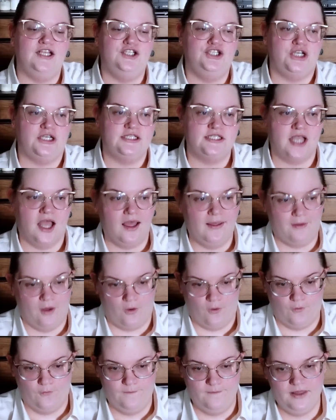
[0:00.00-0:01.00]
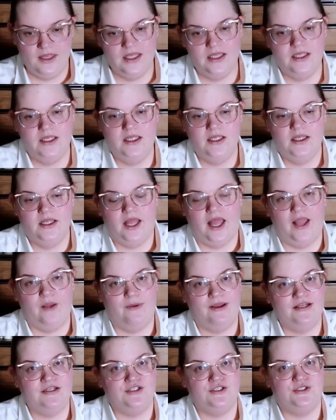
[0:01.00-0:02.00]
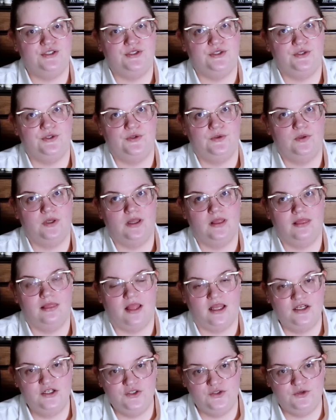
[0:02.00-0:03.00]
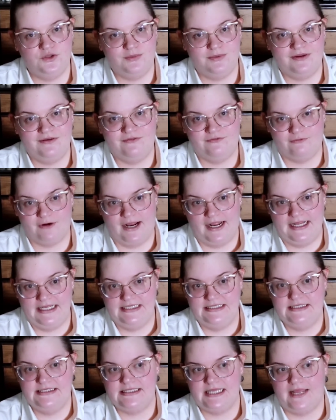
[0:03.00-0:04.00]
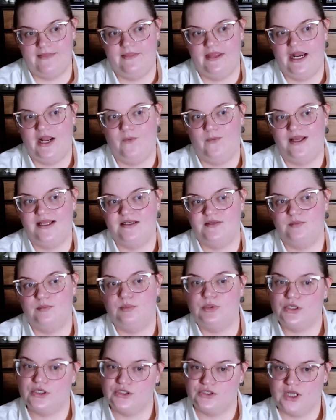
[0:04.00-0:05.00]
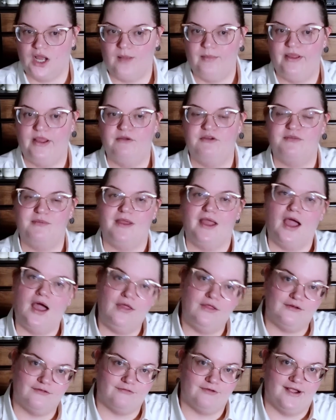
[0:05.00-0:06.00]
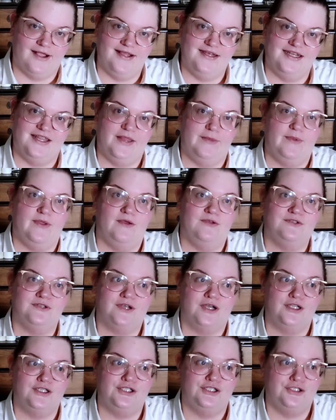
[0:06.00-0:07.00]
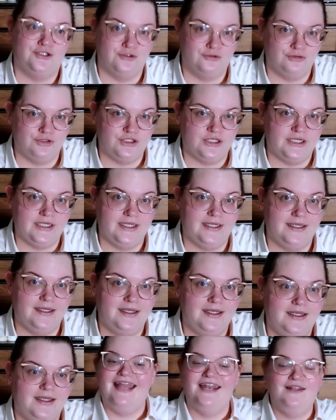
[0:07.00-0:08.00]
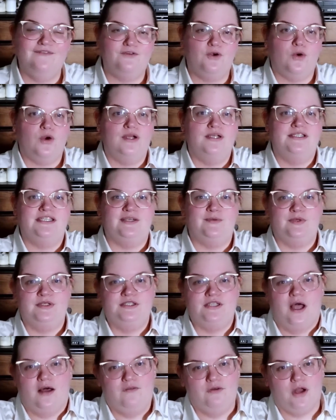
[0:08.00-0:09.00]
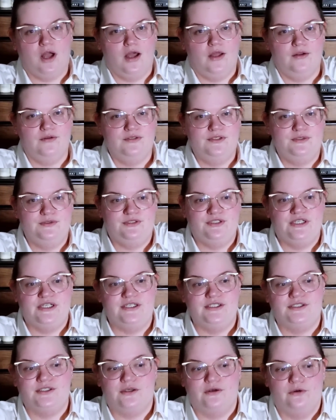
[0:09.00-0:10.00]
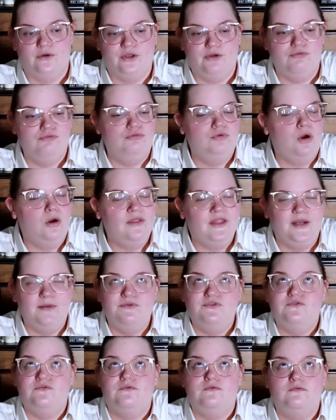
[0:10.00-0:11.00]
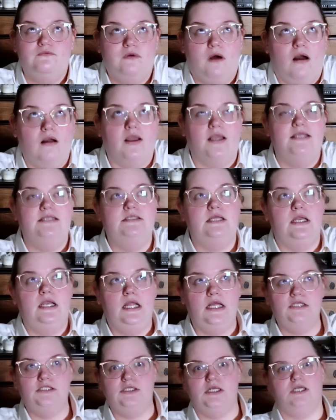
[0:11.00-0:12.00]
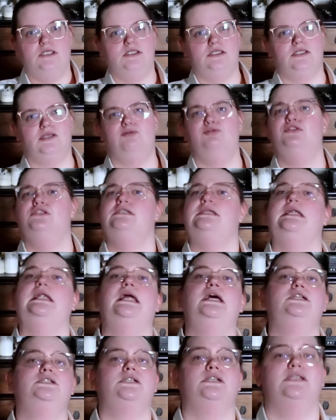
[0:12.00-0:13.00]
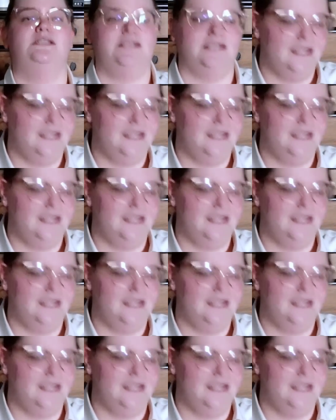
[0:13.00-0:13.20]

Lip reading: Just got home. I went to lunch with my friend, and then I went book shopping with my other friend, and then we also got sushi. And of course, it was avocado sushi, so you know that it was fucking delicious. It was delicious.